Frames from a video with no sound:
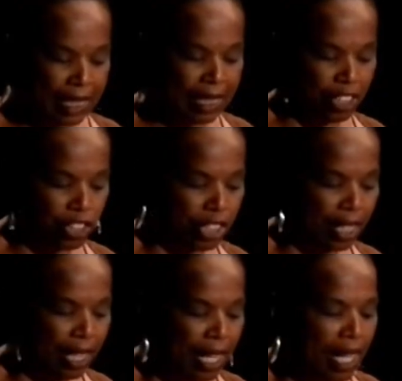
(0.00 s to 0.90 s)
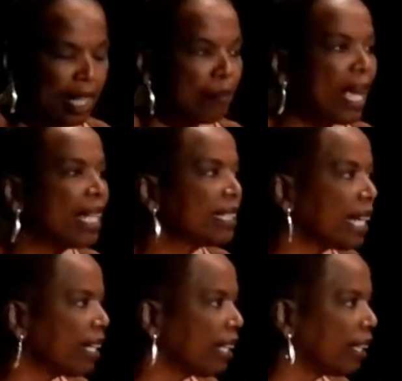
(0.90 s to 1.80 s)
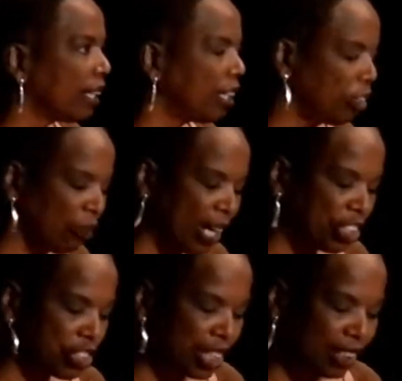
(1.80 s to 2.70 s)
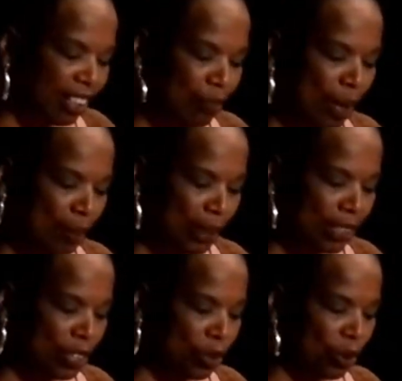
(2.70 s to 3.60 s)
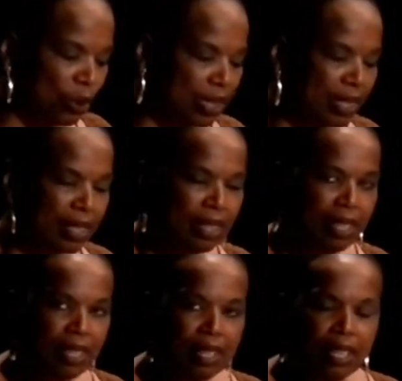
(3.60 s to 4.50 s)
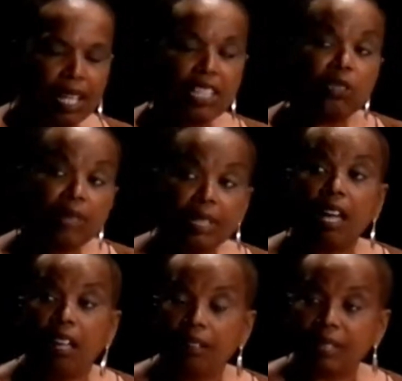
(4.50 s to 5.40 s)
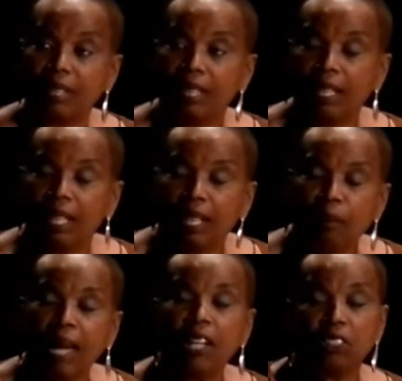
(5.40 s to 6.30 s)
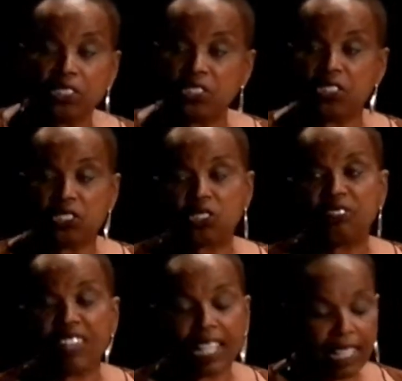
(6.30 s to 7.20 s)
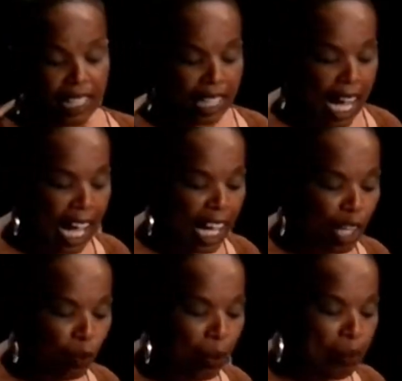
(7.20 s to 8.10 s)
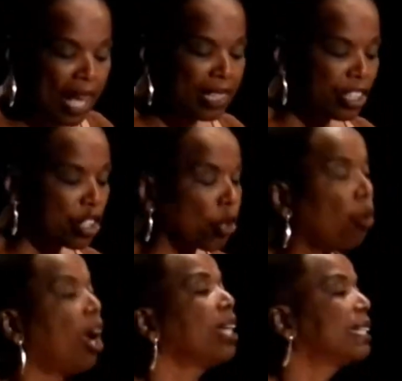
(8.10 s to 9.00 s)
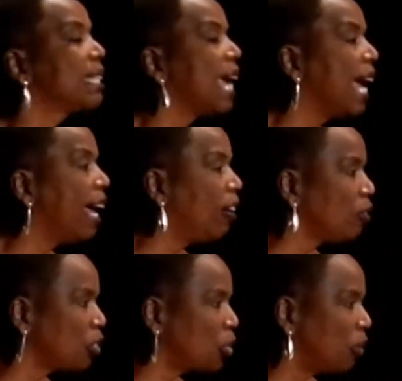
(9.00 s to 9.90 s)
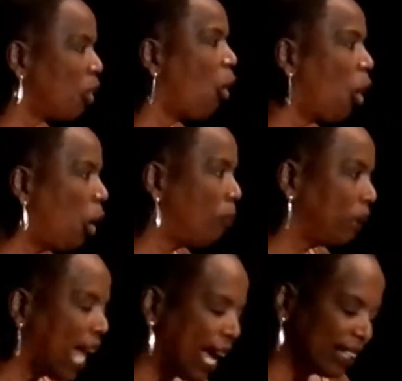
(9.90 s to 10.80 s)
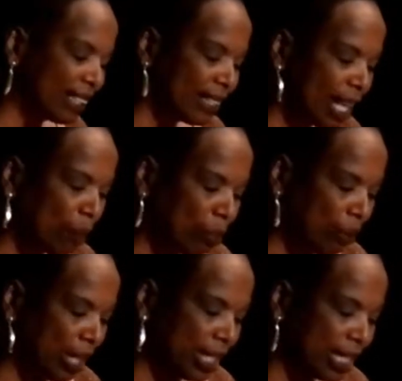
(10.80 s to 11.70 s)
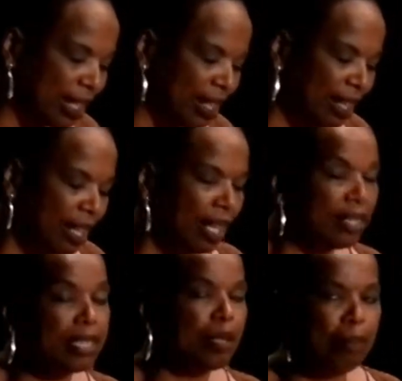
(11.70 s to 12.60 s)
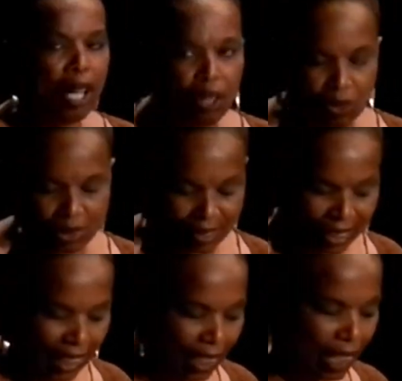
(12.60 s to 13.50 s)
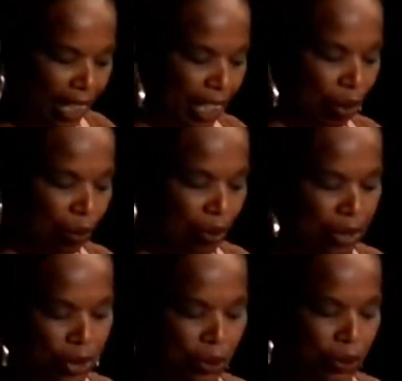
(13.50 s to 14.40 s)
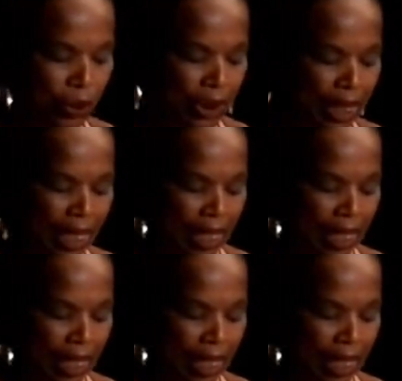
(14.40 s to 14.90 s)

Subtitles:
decision mandating integration of public schools. As a result, my older sister Vicki and I were bused across town to an all-black separate and supposedly equal school,